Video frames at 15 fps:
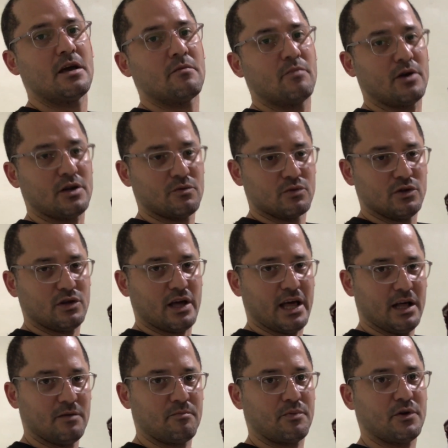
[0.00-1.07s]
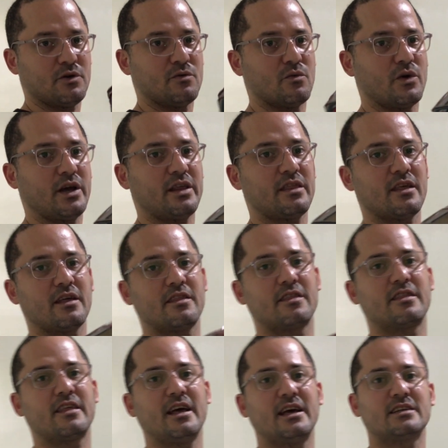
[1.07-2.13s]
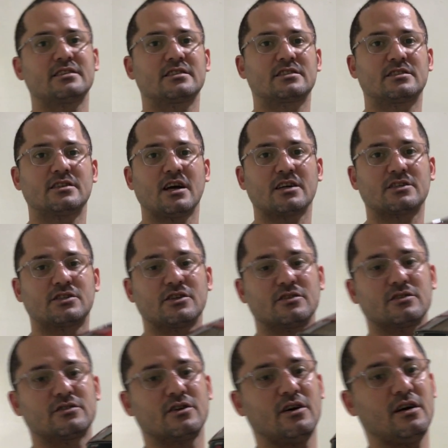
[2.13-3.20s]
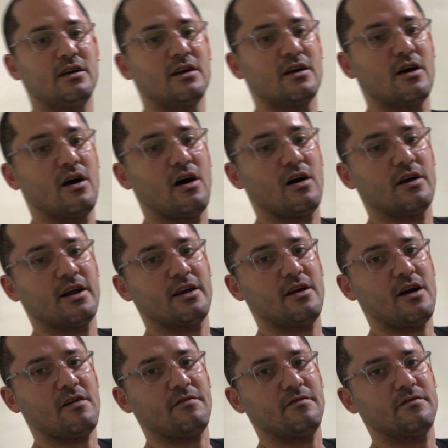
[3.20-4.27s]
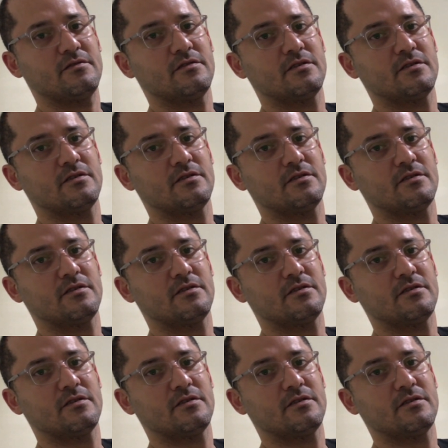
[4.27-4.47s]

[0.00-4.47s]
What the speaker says: but it will help you with the suction. So on and off,